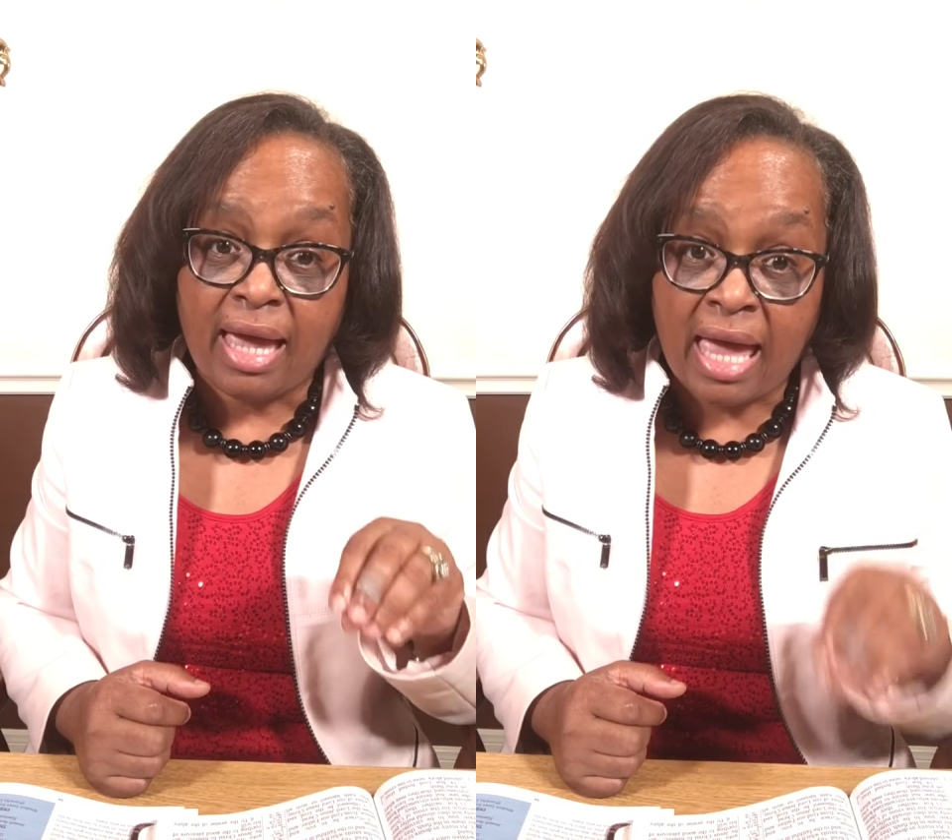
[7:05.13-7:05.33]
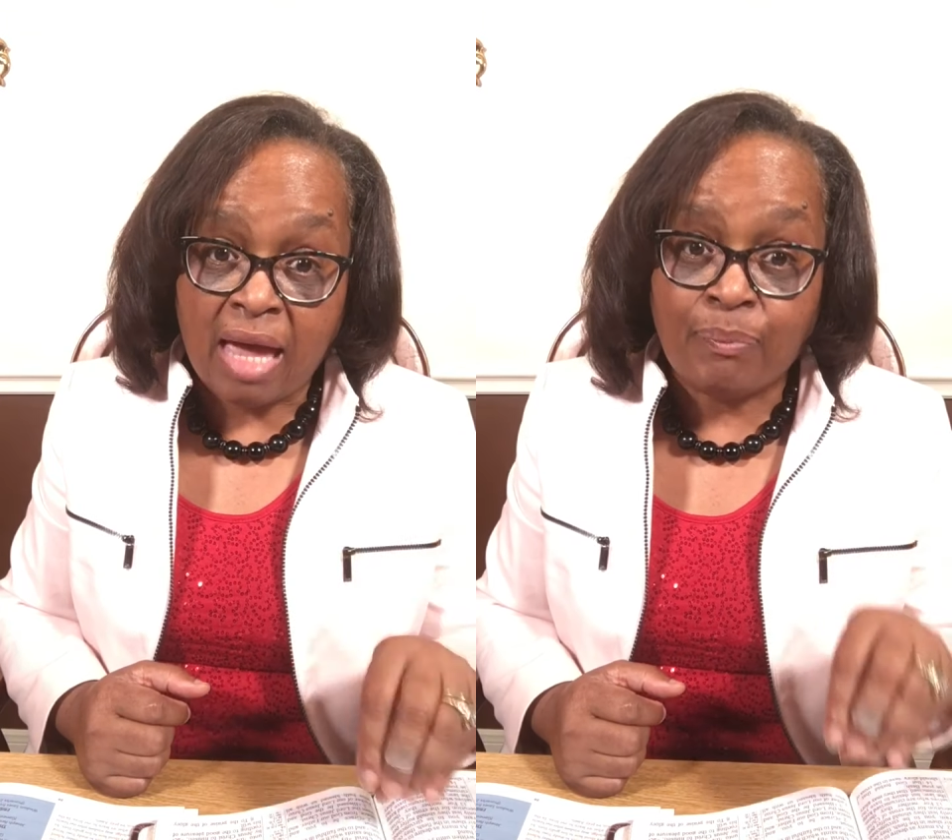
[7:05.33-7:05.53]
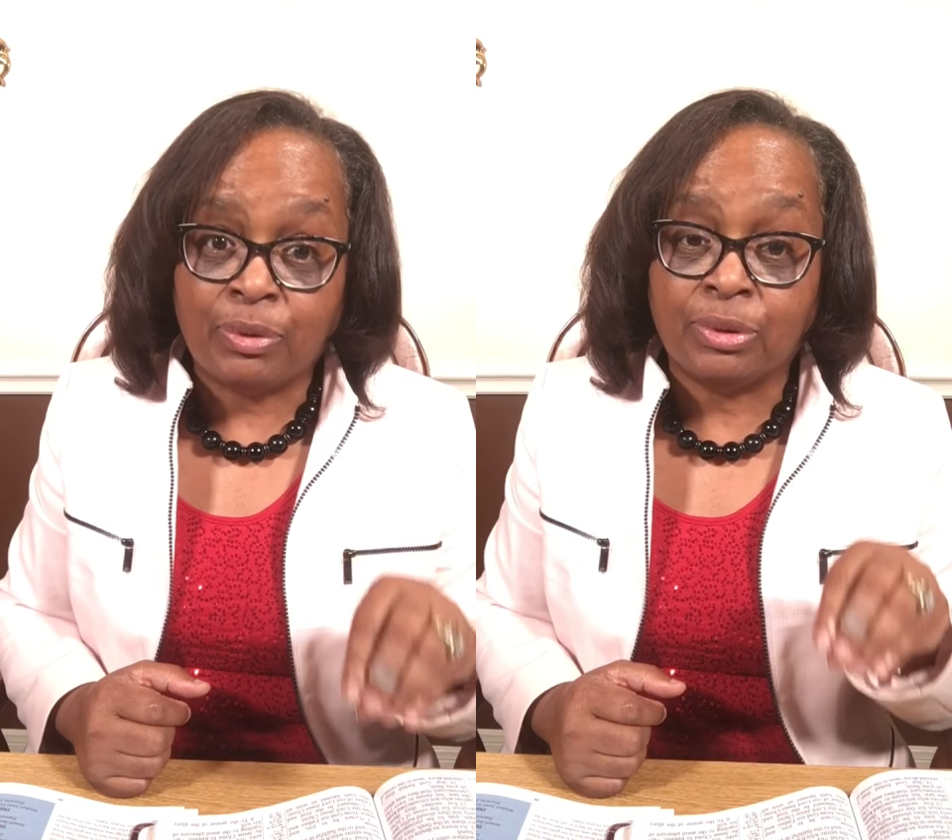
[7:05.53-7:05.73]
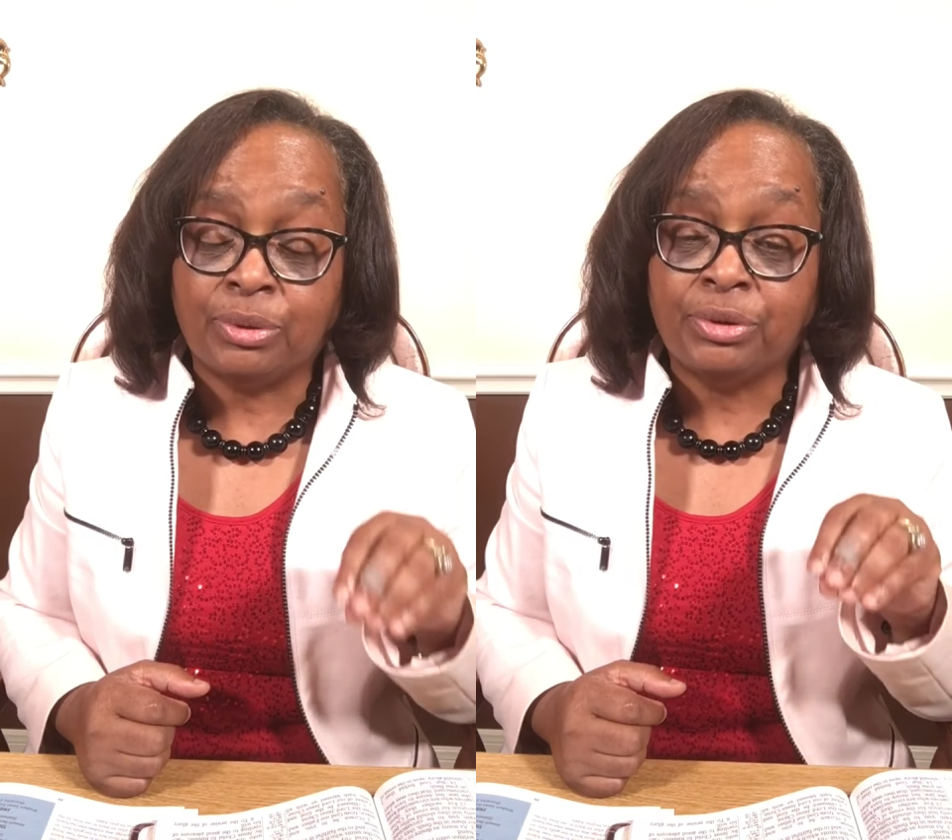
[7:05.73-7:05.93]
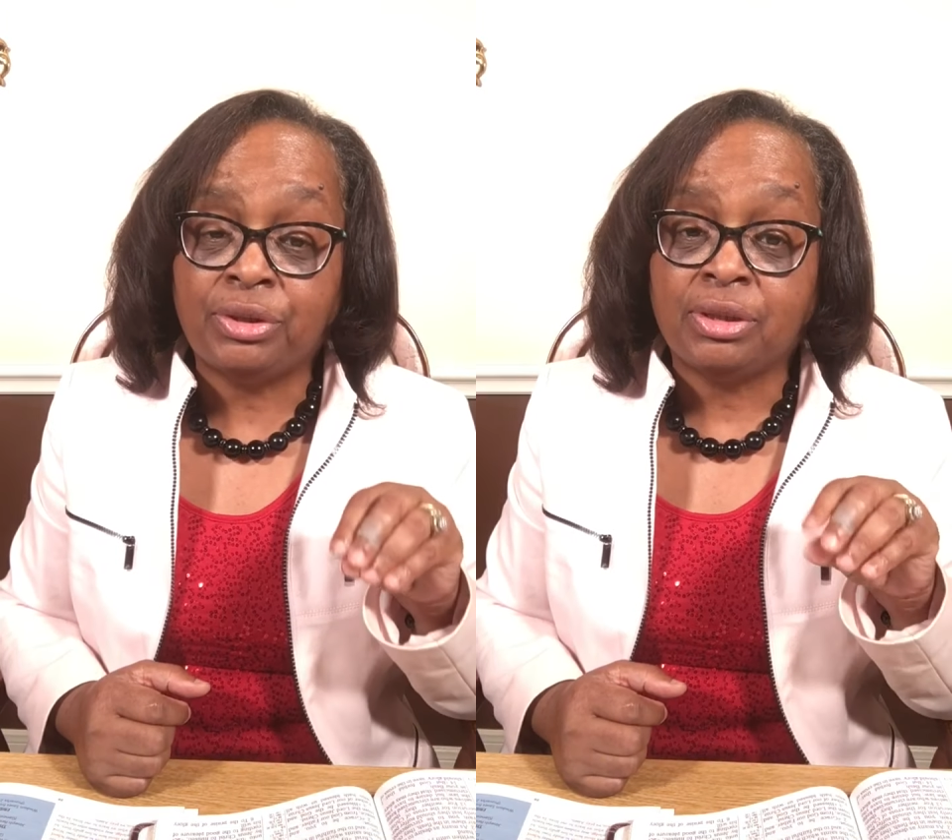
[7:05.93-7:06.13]

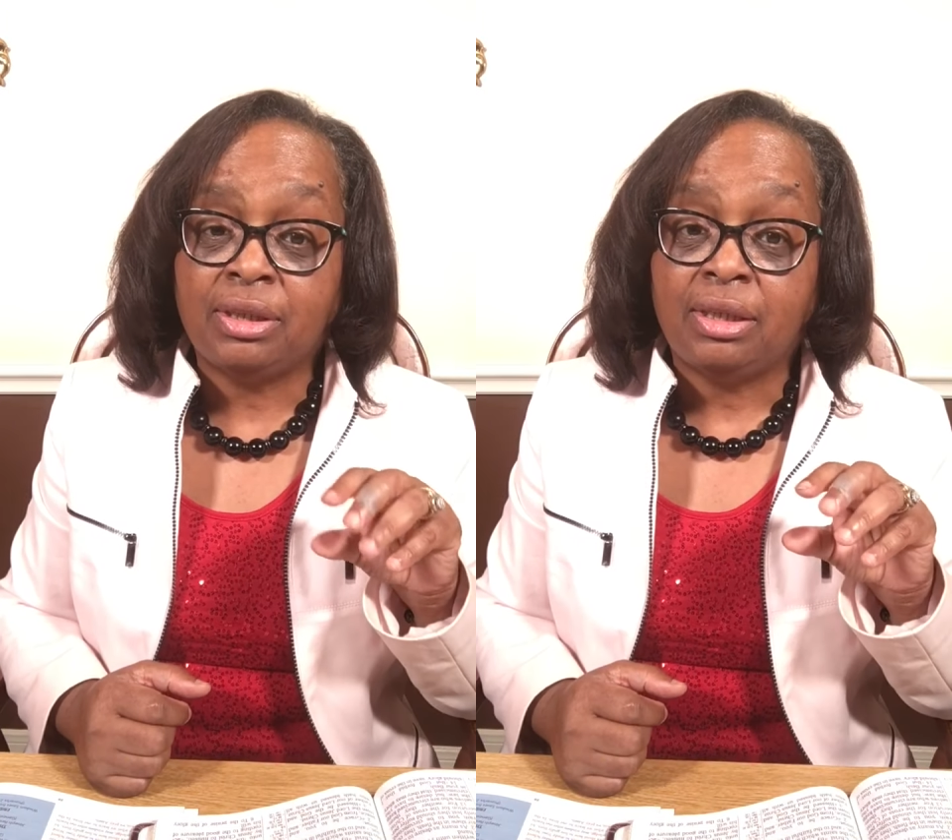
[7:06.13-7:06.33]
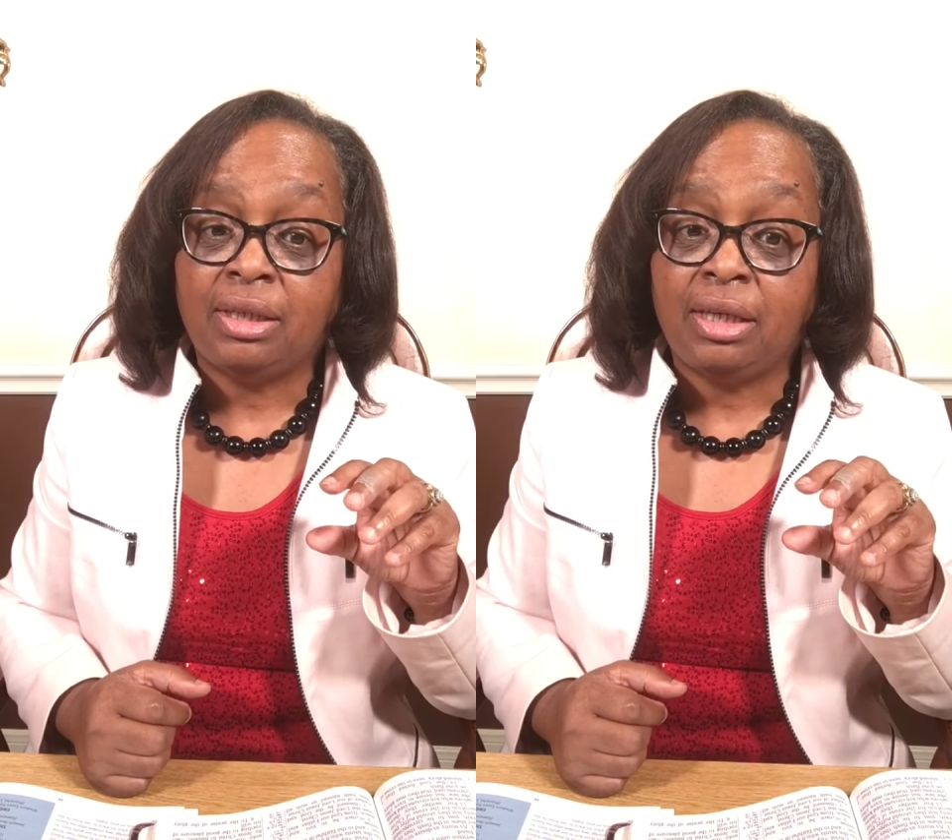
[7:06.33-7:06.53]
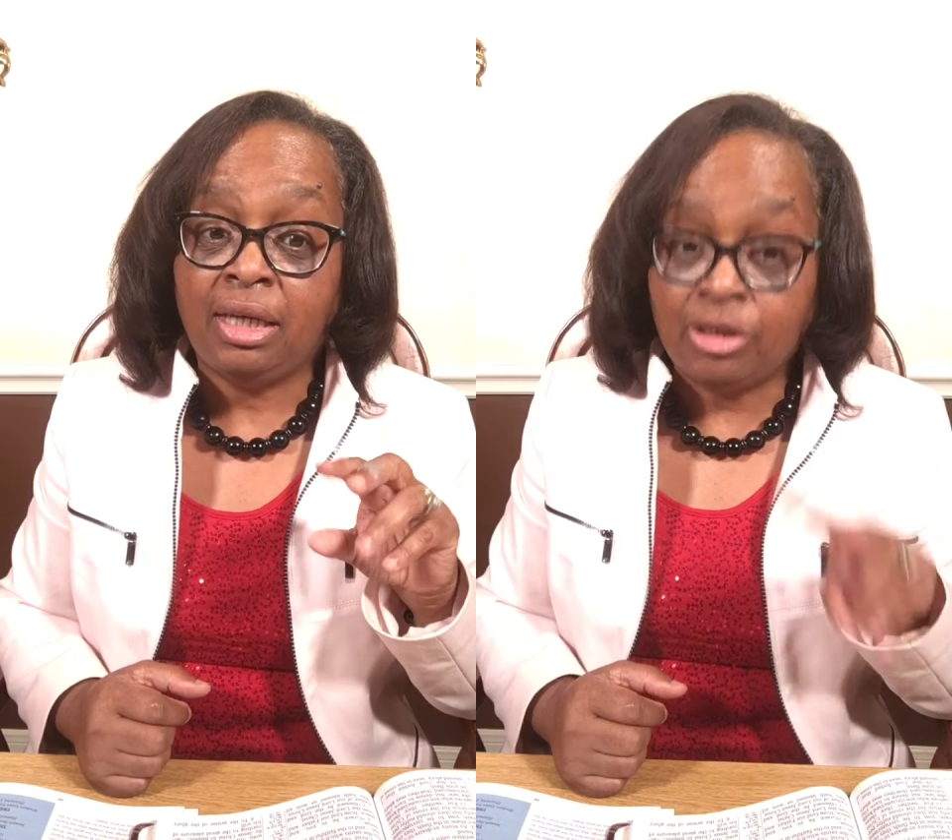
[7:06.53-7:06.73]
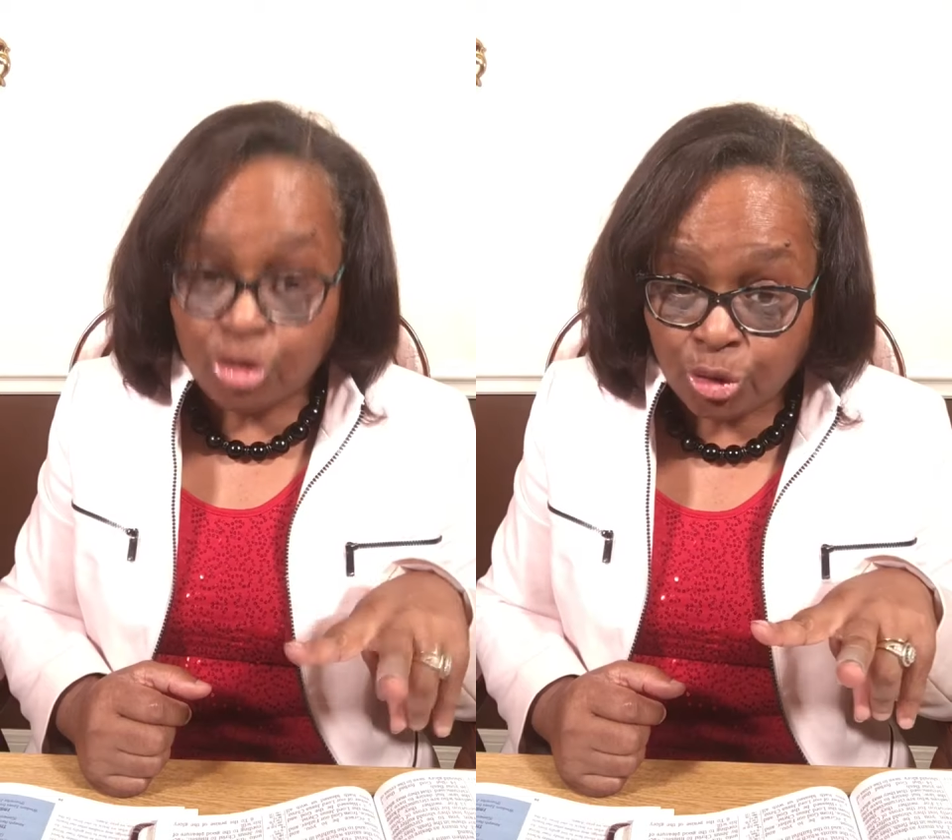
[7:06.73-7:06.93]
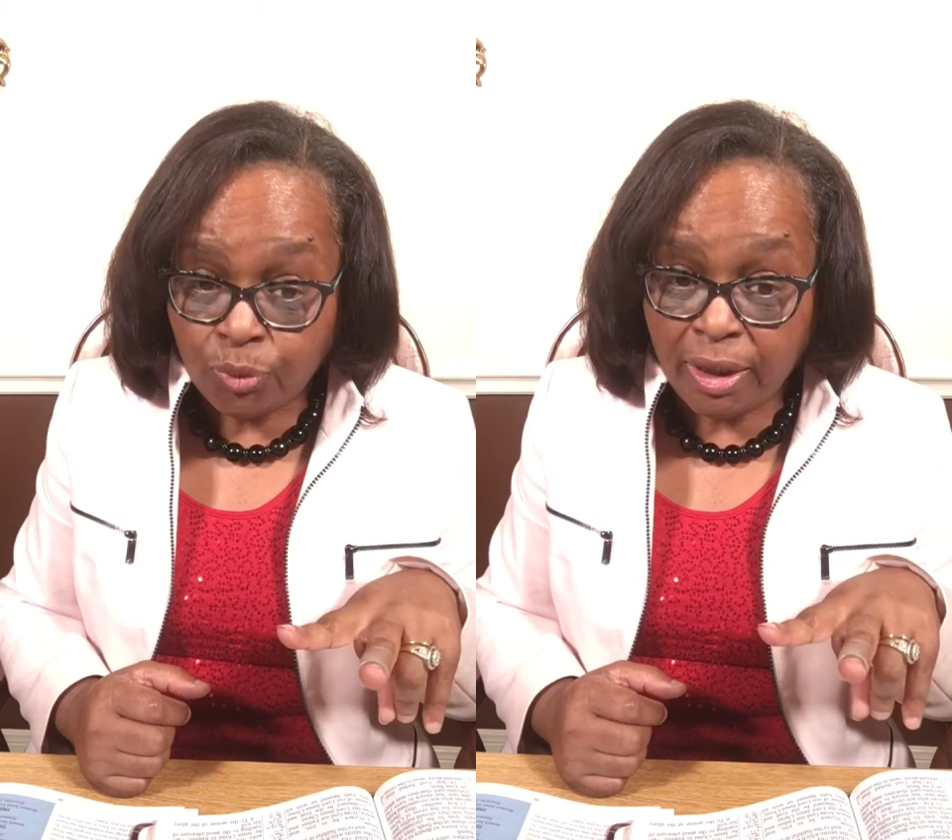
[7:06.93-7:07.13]
apples in
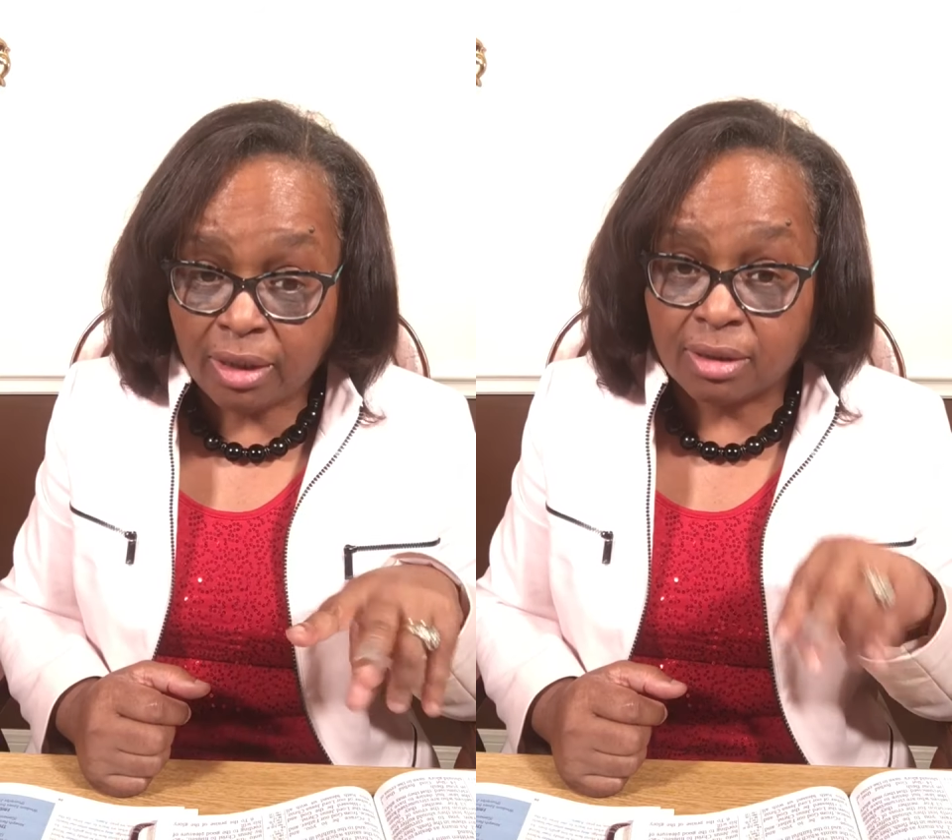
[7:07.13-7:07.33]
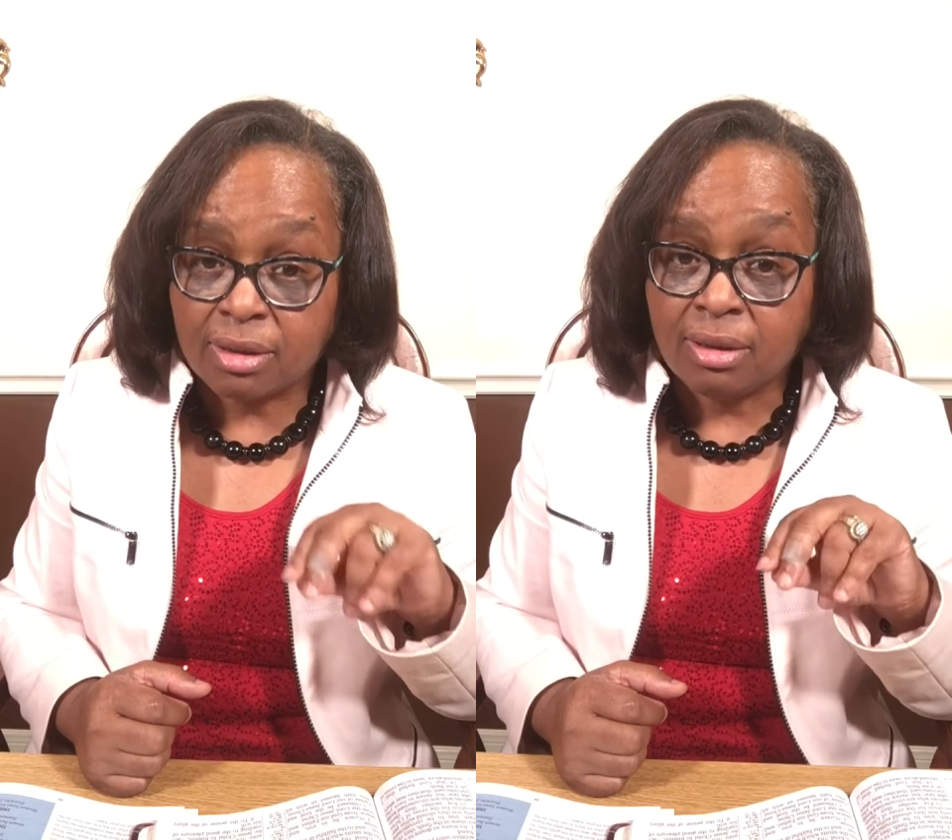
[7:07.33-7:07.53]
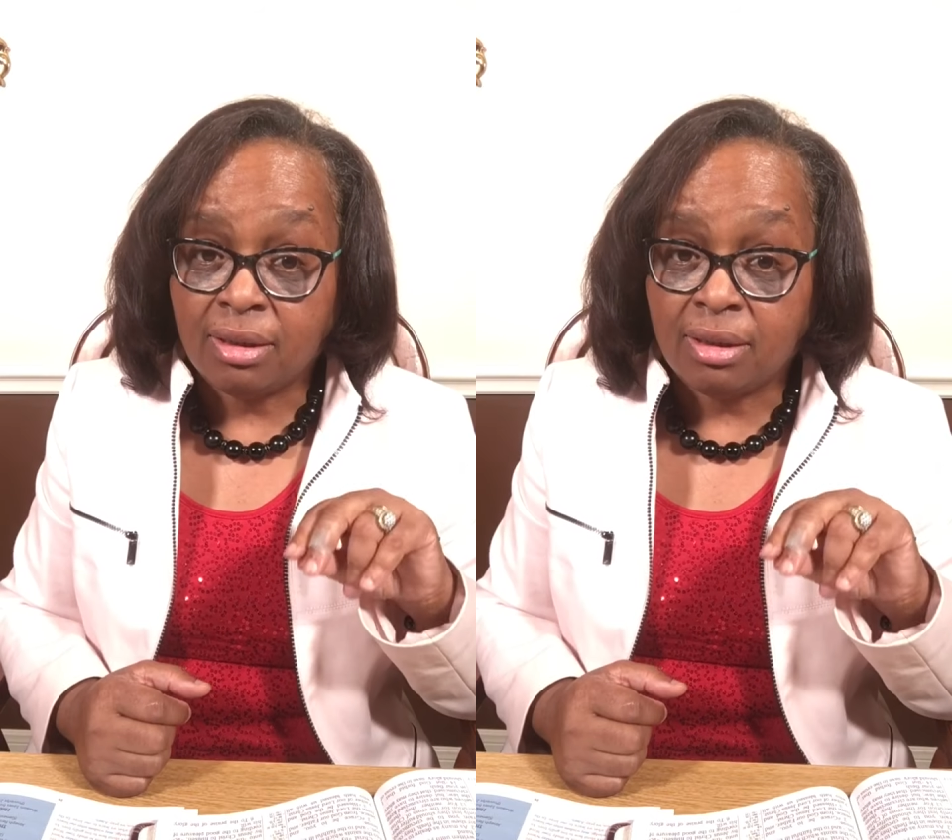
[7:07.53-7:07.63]
2 weeks,